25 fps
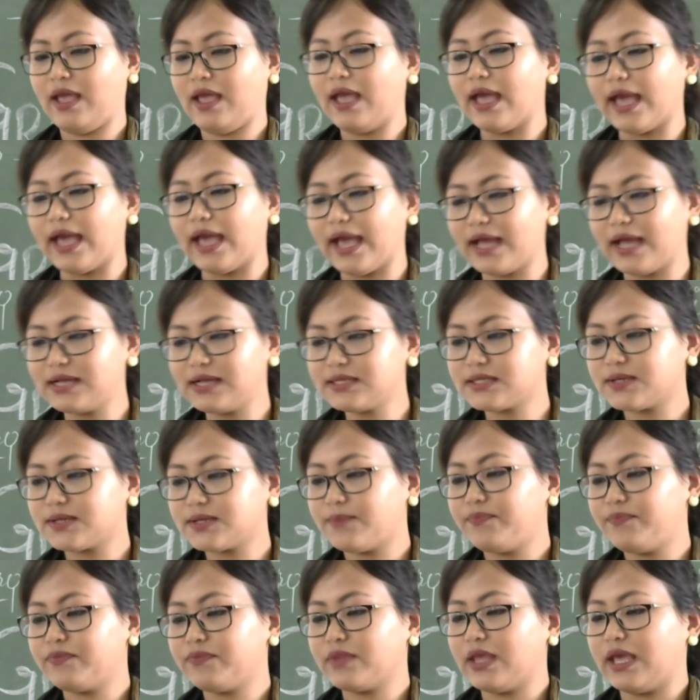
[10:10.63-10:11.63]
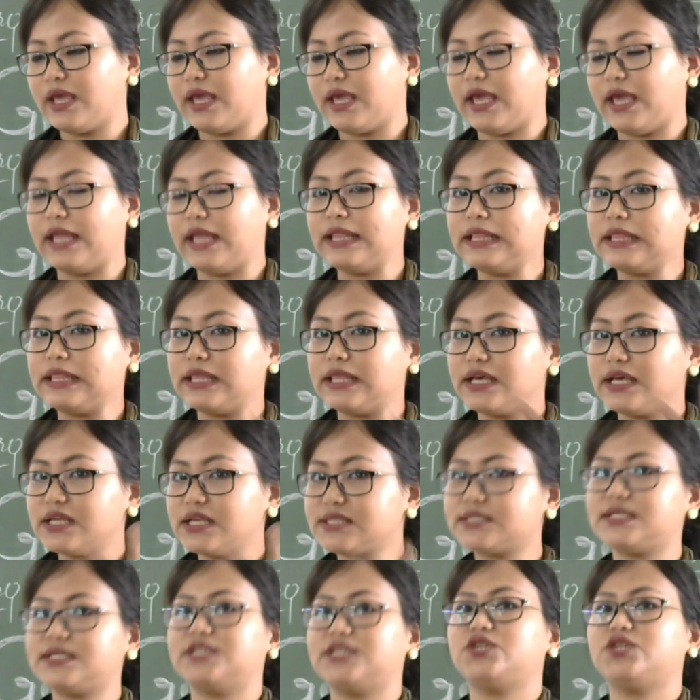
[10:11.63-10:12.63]
And in
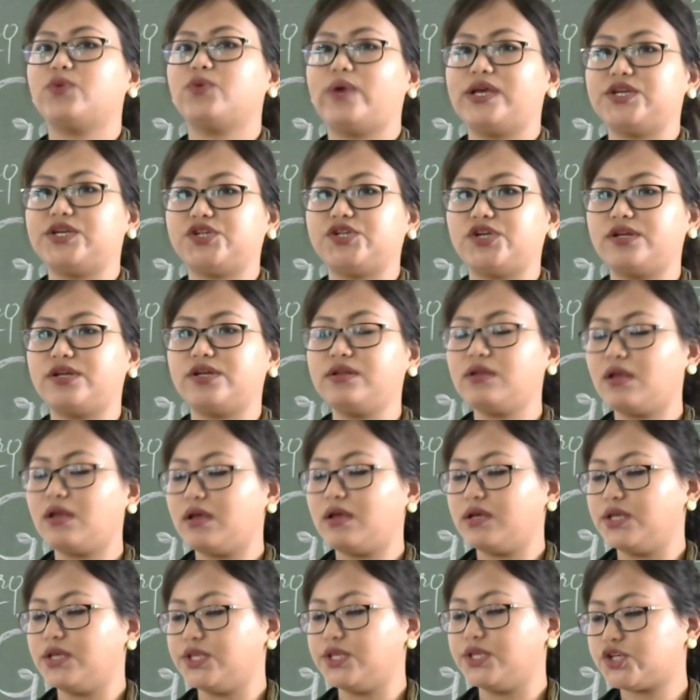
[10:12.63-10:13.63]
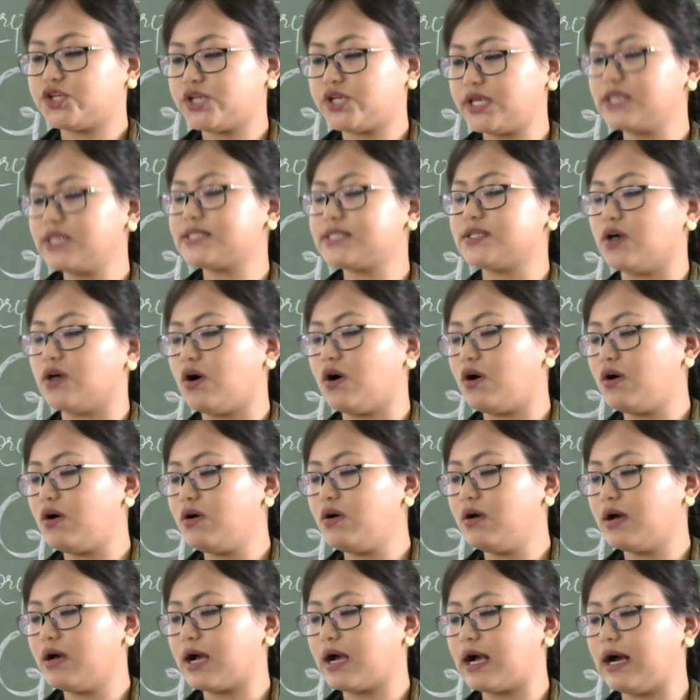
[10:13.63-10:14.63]
this situation, she
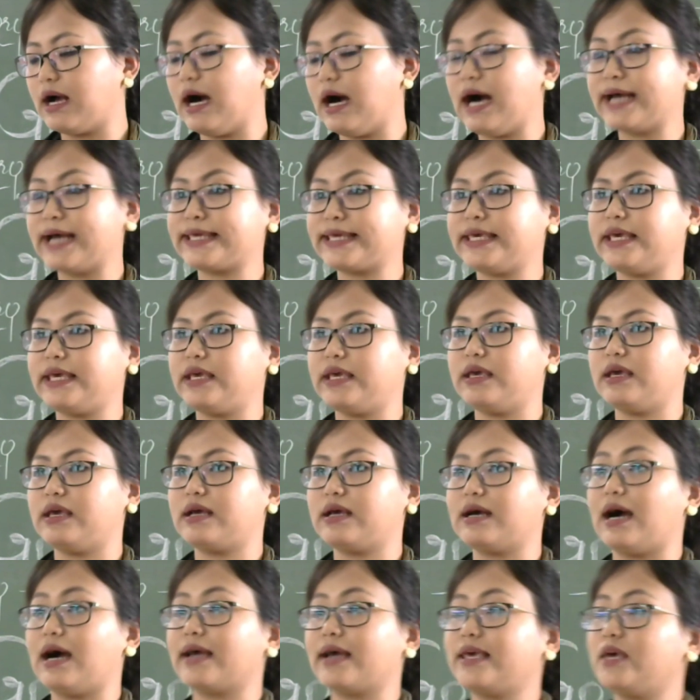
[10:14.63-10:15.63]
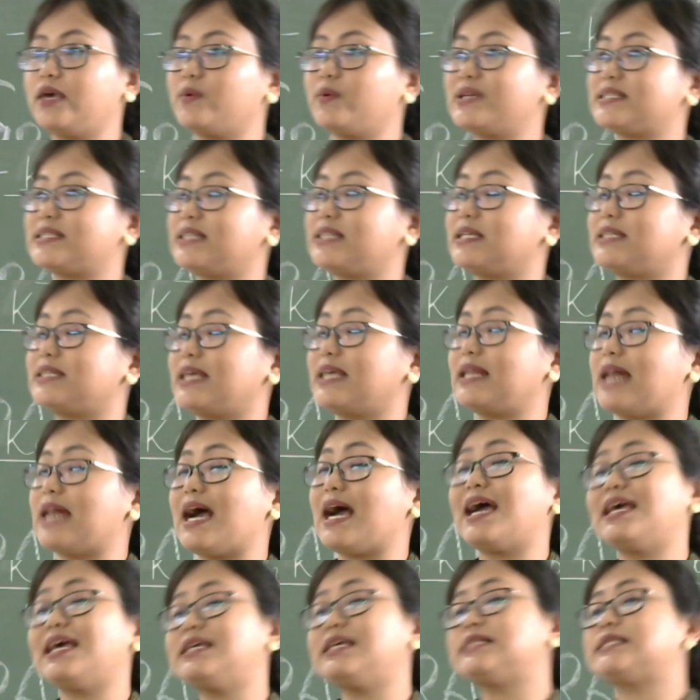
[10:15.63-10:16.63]
saw Kaki. Kaki was sitting
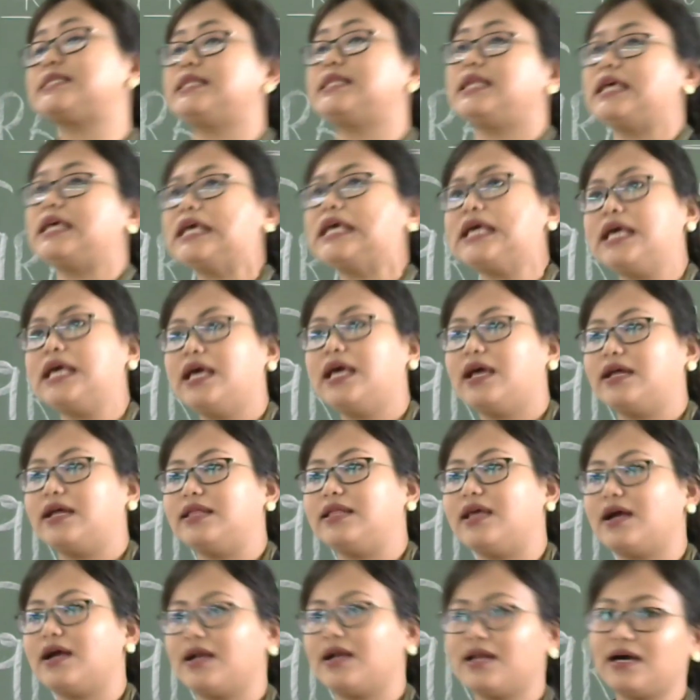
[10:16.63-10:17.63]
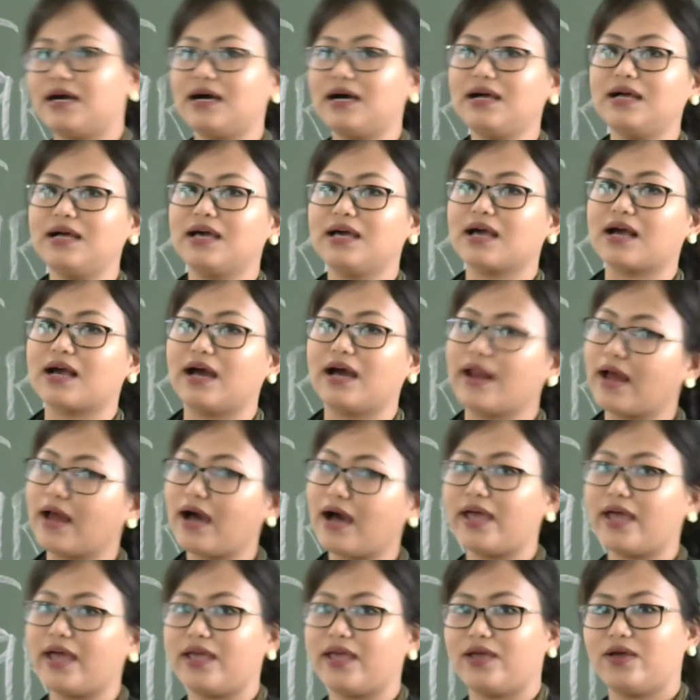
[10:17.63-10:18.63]
nicely near the
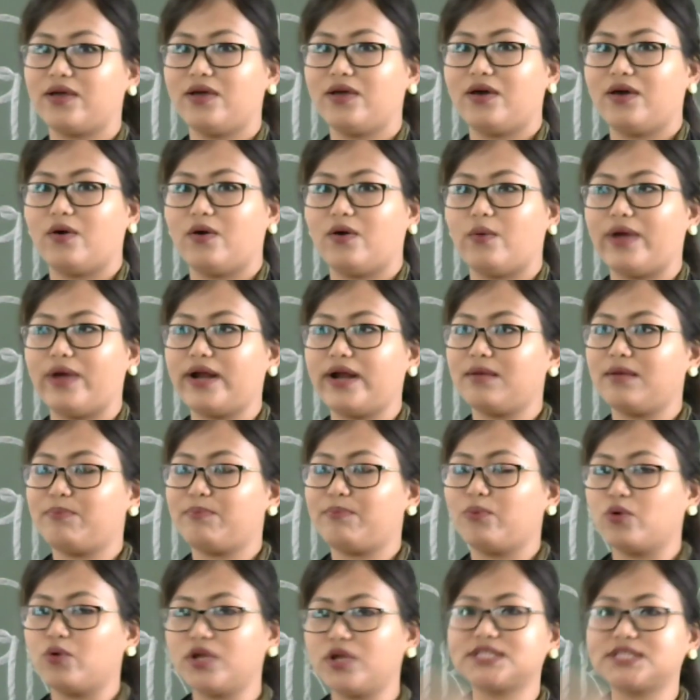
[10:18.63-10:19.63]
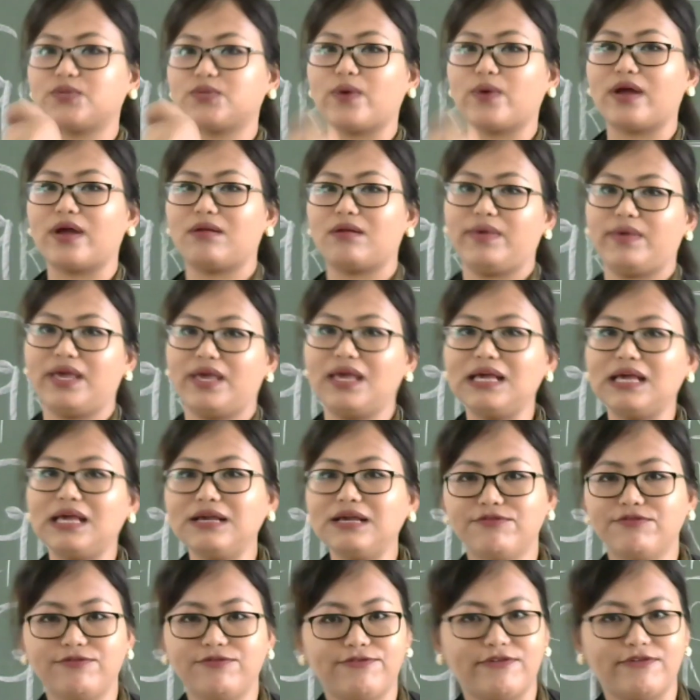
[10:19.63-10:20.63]
kadhai, where the puris were being
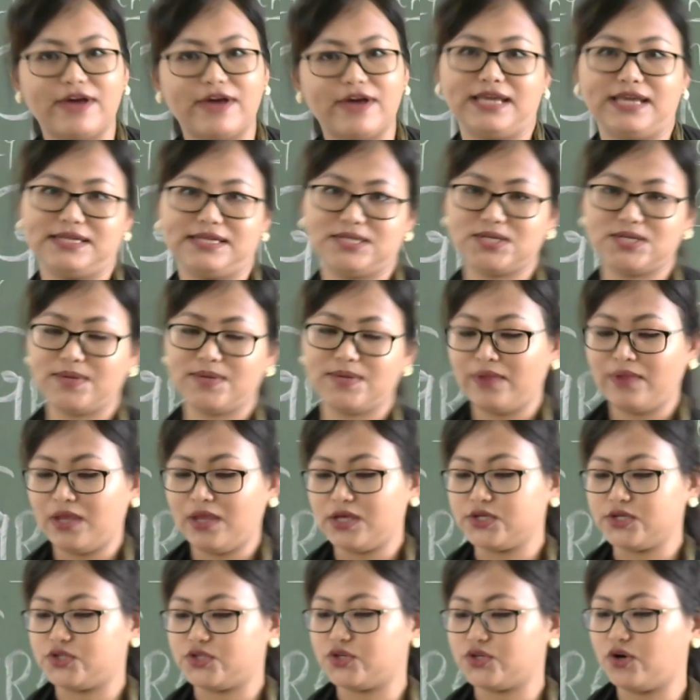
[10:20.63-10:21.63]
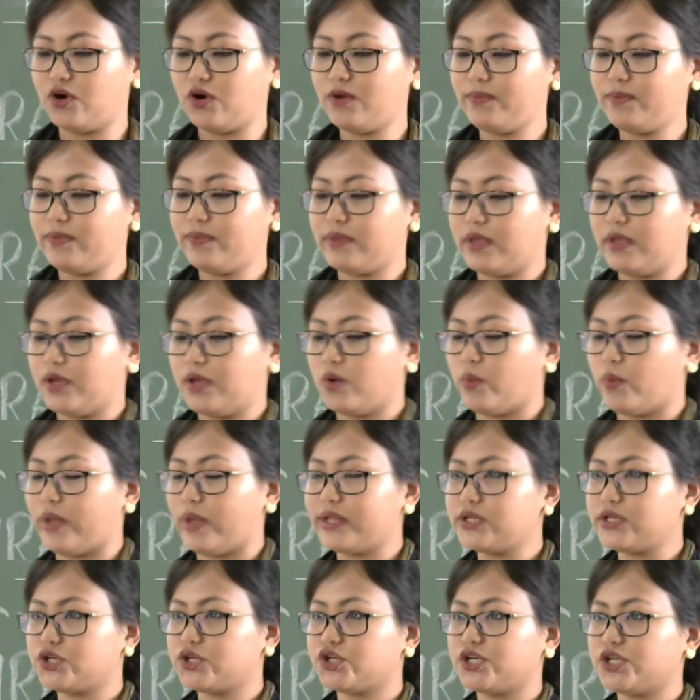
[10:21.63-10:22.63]
fried. So,
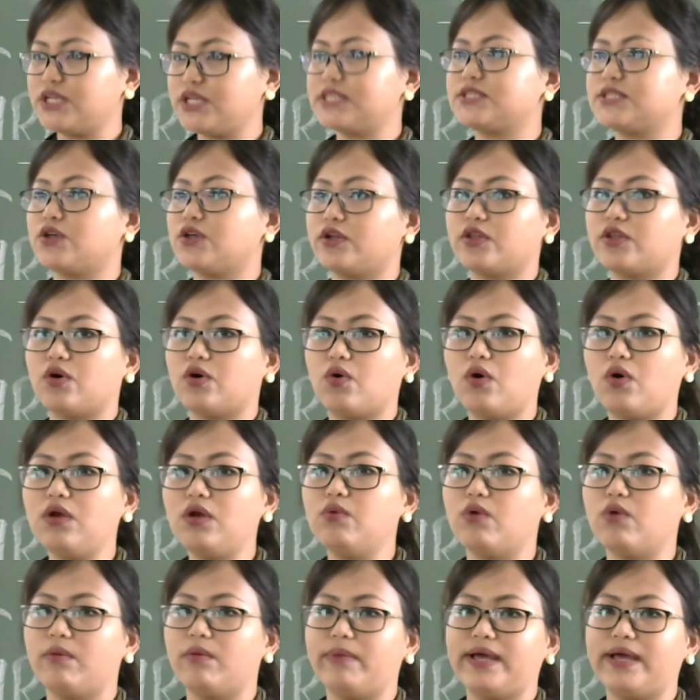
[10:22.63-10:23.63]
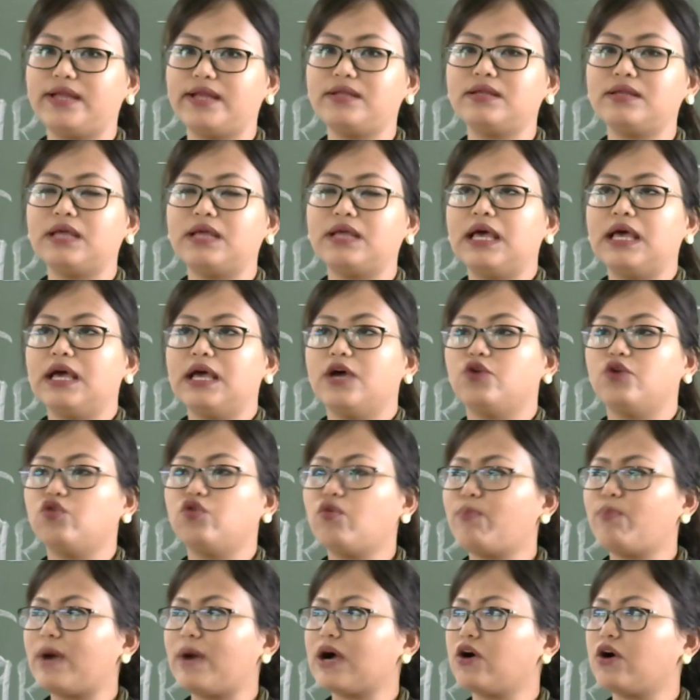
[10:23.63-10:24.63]
when she saw the old woman,
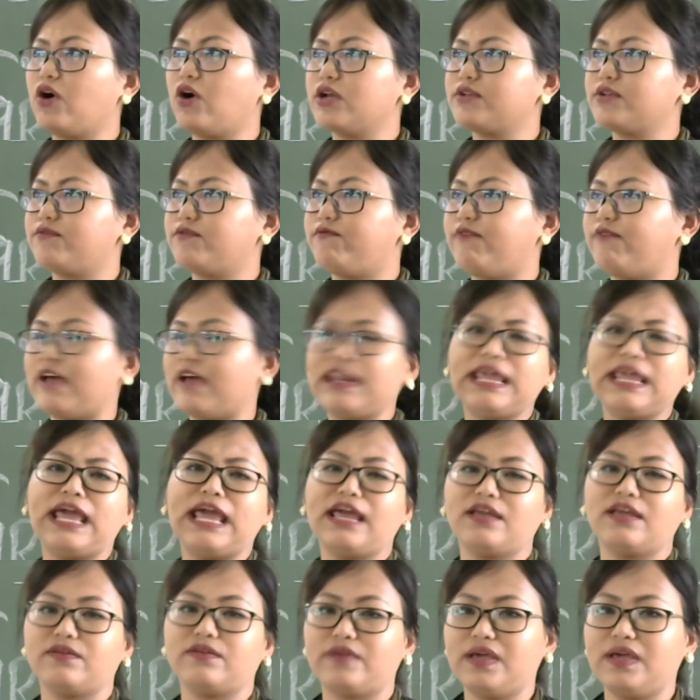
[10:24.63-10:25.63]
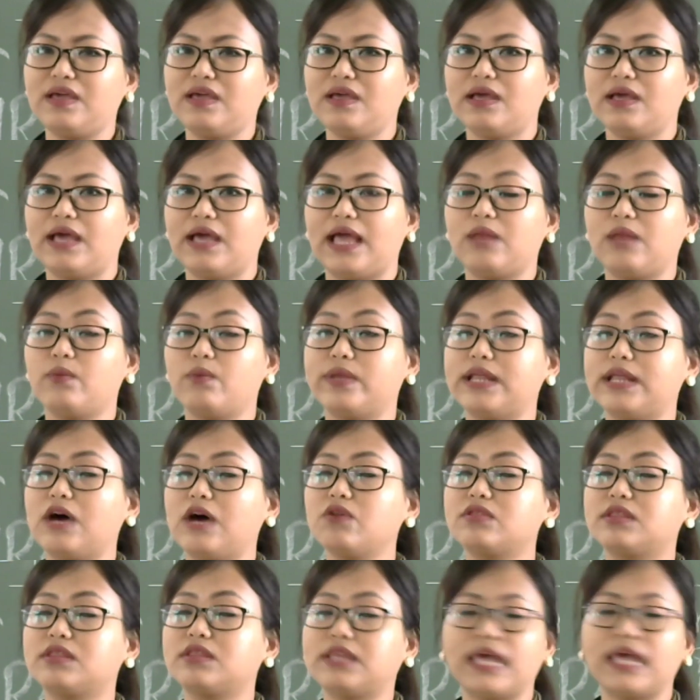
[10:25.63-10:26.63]
Rupa got very angry, and
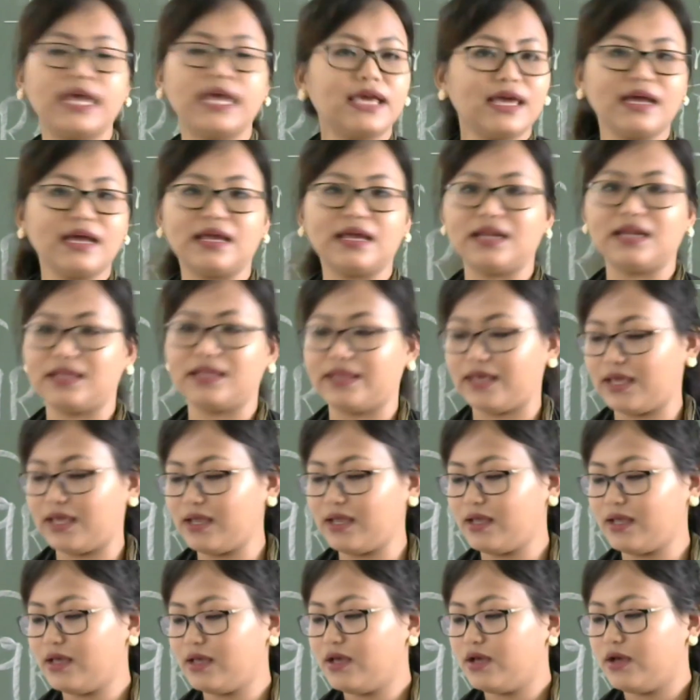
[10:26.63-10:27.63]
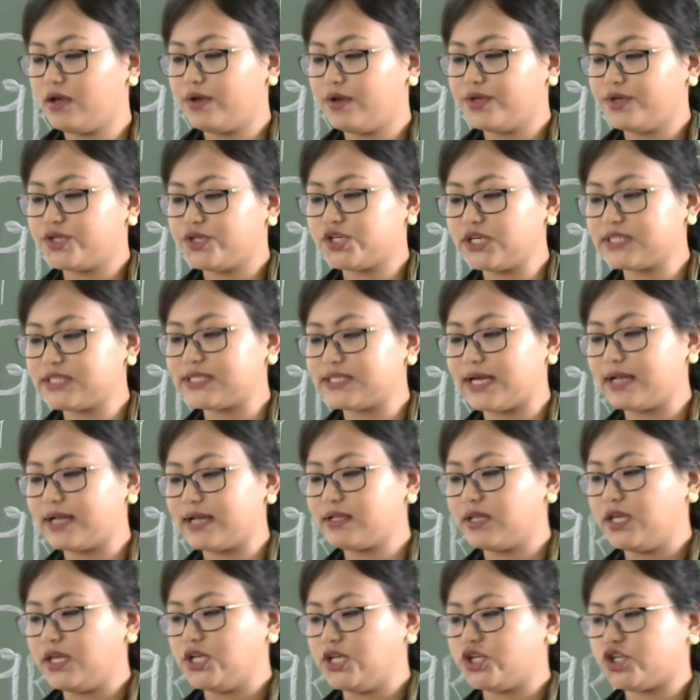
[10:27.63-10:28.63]
without thinking anything, she
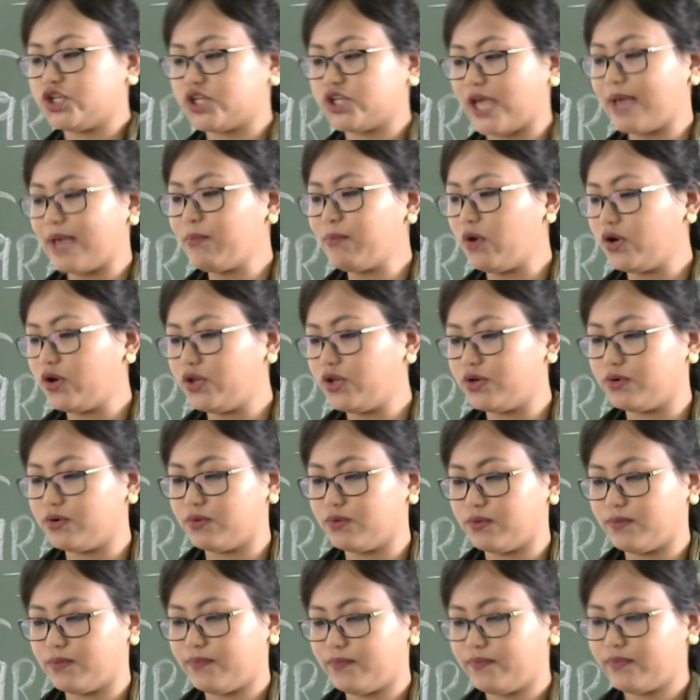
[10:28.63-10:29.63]
said, "Shame on you.